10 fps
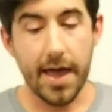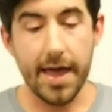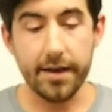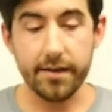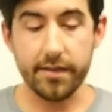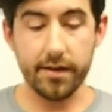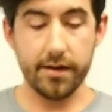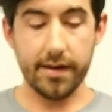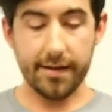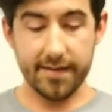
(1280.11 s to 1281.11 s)
And
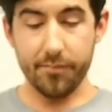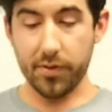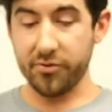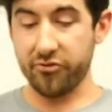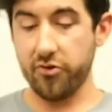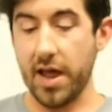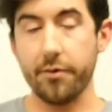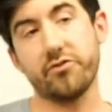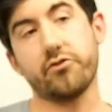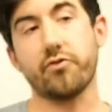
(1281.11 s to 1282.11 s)
the example I'm going to show you
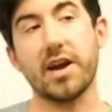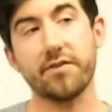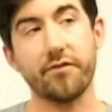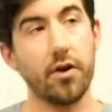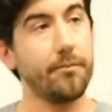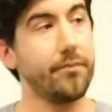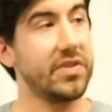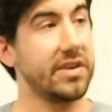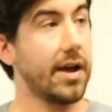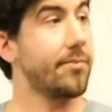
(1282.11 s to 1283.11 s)
now is direct from
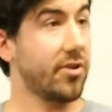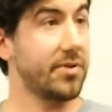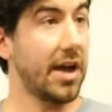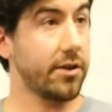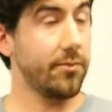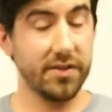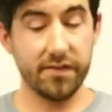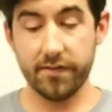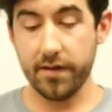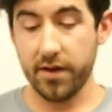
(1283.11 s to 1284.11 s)
the TypeScript
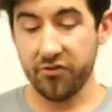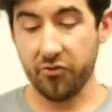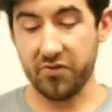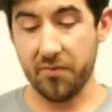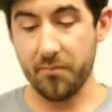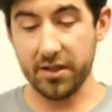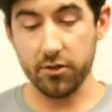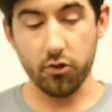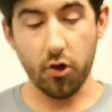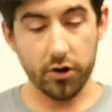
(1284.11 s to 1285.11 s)
documents. So it's a bit
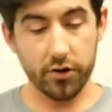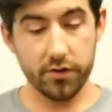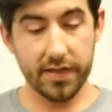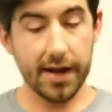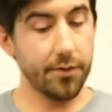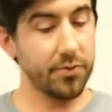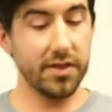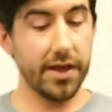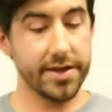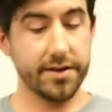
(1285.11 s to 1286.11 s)
longer than I would
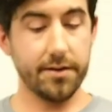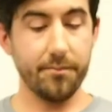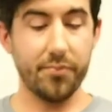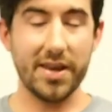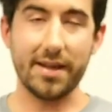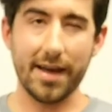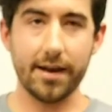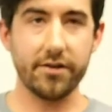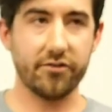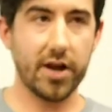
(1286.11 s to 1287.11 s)
like, but it
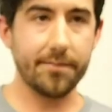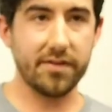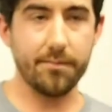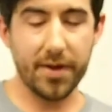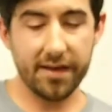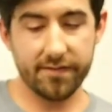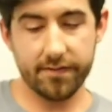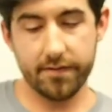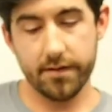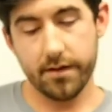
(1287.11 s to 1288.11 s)
kind of describes it the
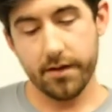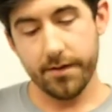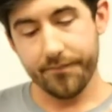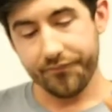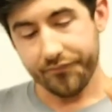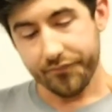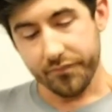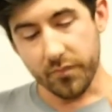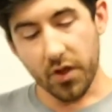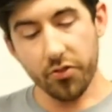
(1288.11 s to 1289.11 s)
best.
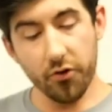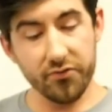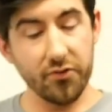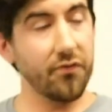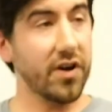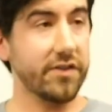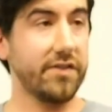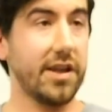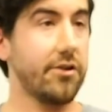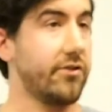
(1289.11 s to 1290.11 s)
Those two
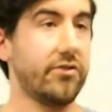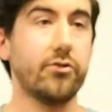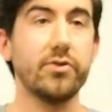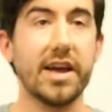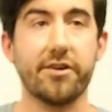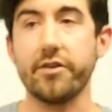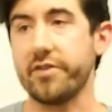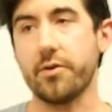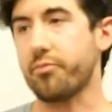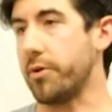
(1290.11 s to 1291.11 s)
functions there are just two decorators
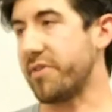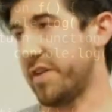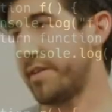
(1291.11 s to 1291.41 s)
that are pretty much